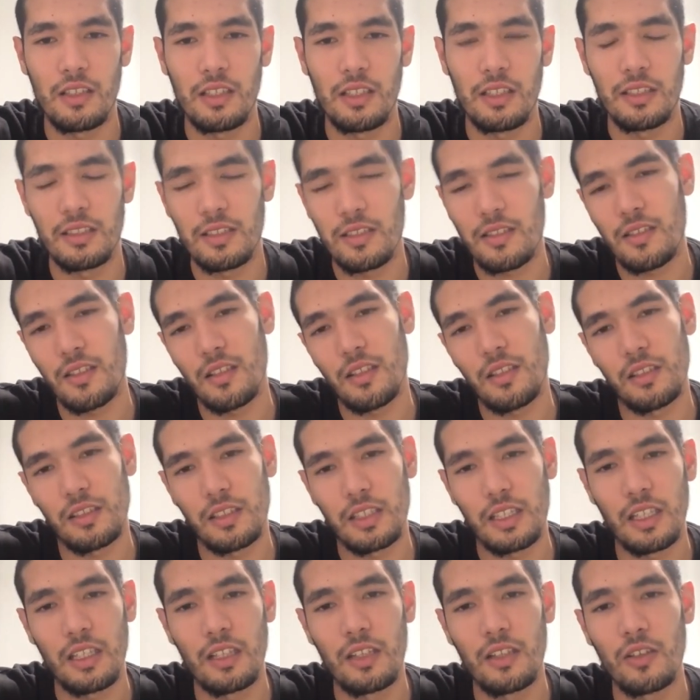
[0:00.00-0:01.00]
and sun
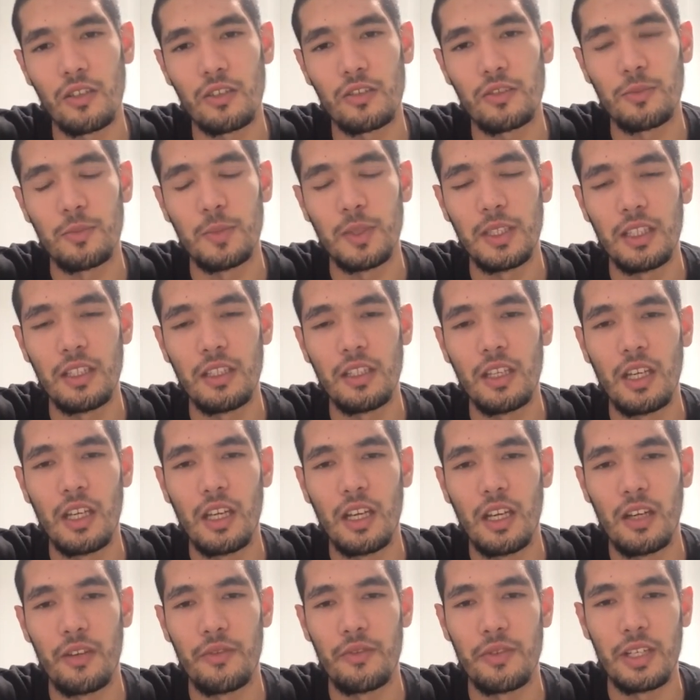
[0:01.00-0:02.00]
cannot be
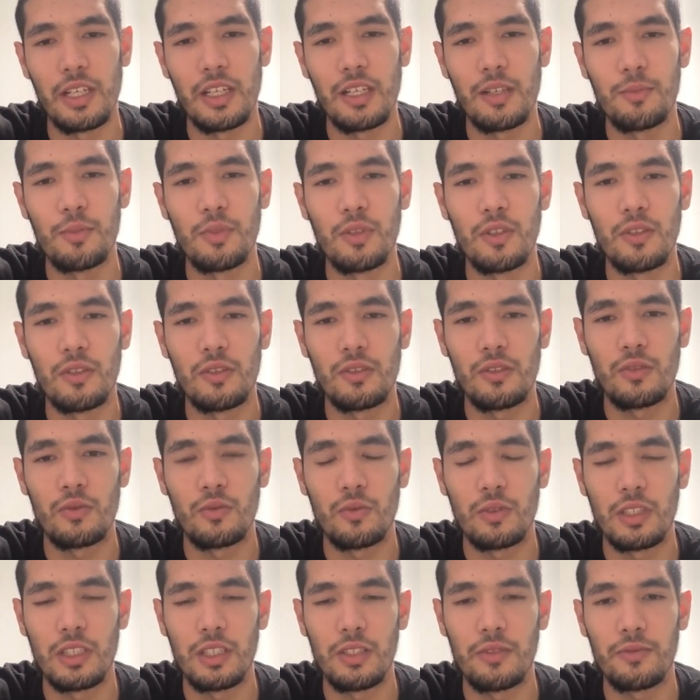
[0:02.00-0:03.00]
available
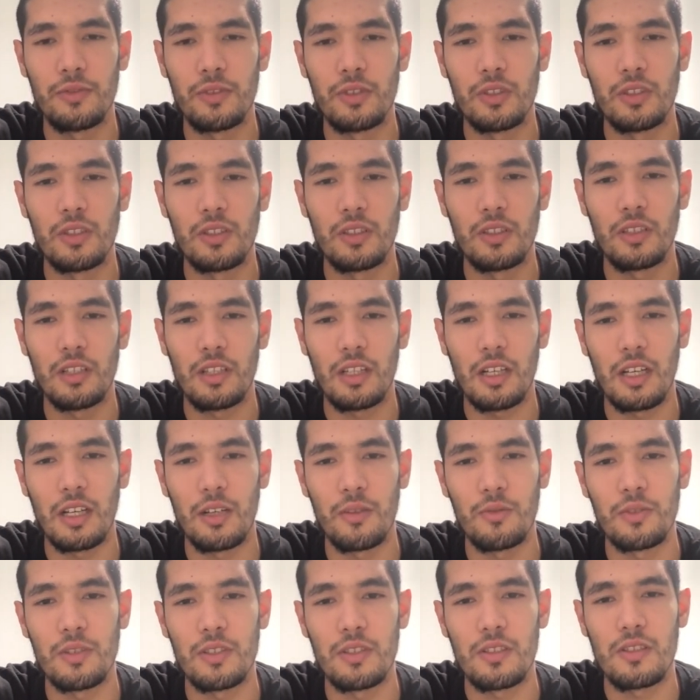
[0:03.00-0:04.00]
24
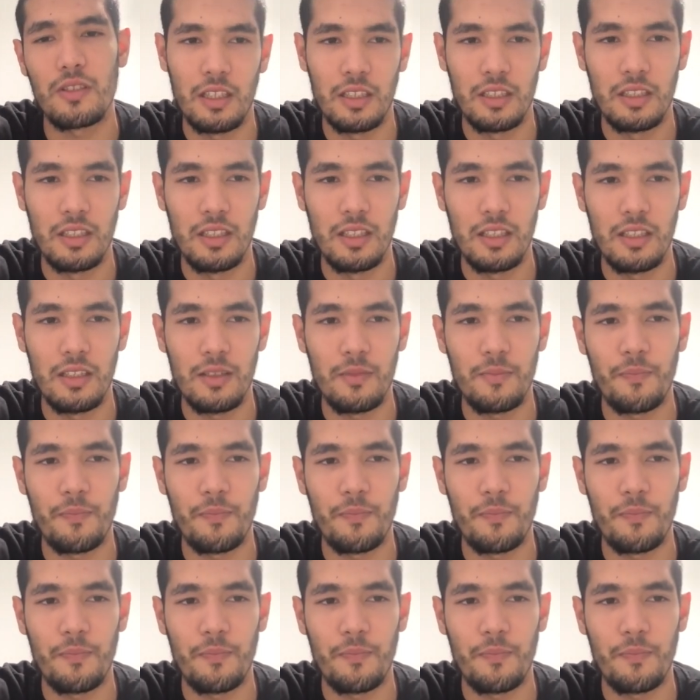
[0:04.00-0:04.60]
hours a day.